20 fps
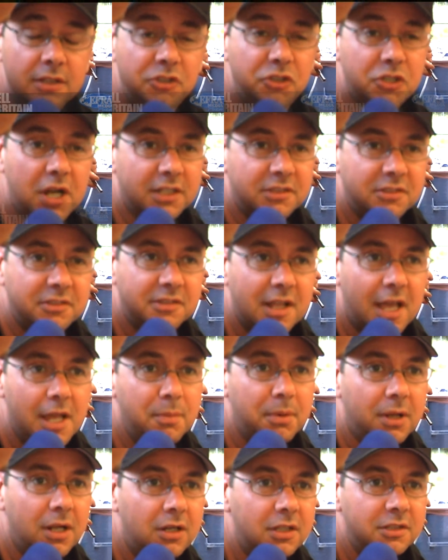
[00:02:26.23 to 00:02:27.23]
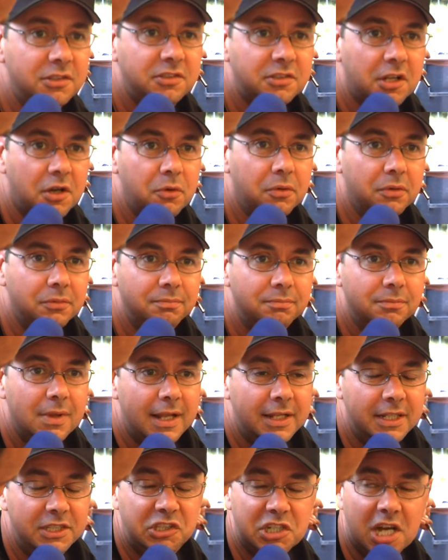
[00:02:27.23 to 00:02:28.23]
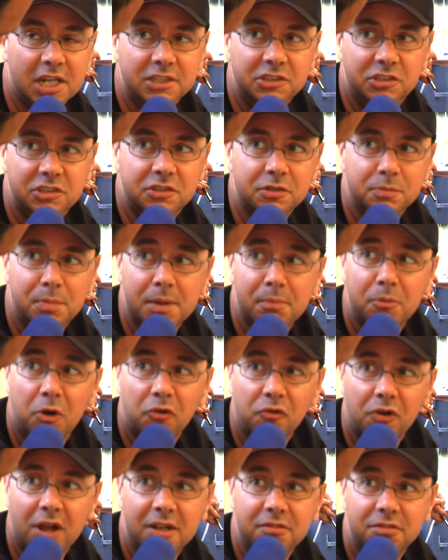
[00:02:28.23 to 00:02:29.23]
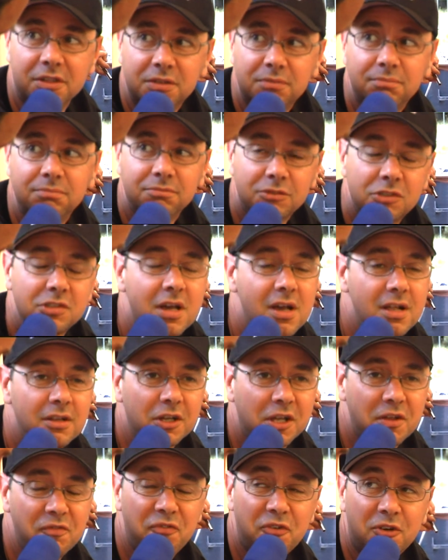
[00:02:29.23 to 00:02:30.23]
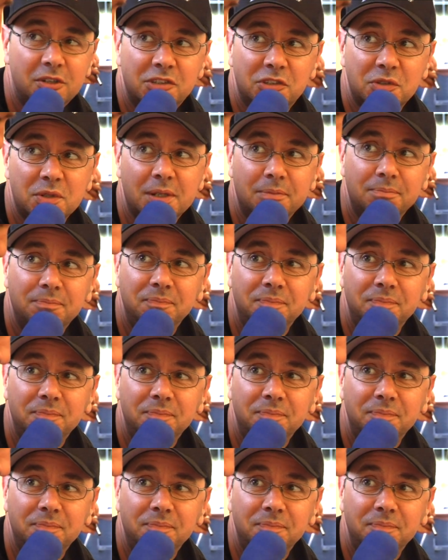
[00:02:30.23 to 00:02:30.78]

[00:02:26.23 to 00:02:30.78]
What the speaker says: Track stabilised, so any changes a bit more relevant. So looking forward to it.